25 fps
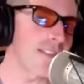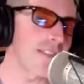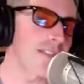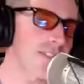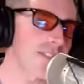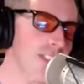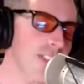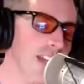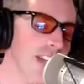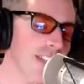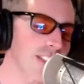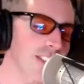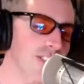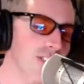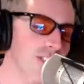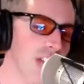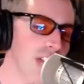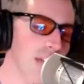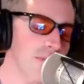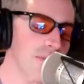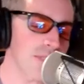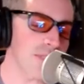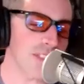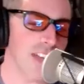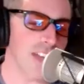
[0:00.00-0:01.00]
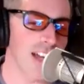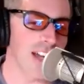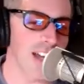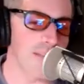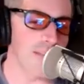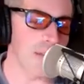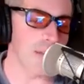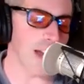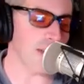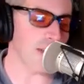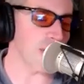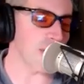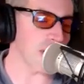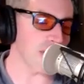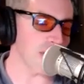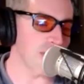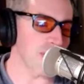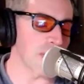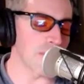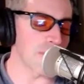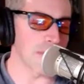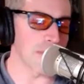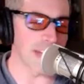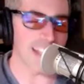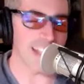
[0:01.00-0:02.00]
shout out to James, uh, my
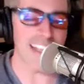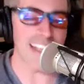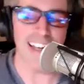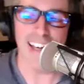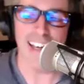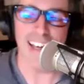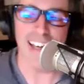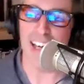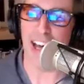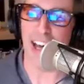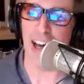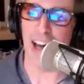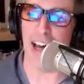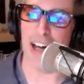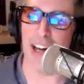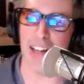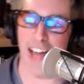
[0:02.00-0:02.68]
CrossFit buddy. Uh,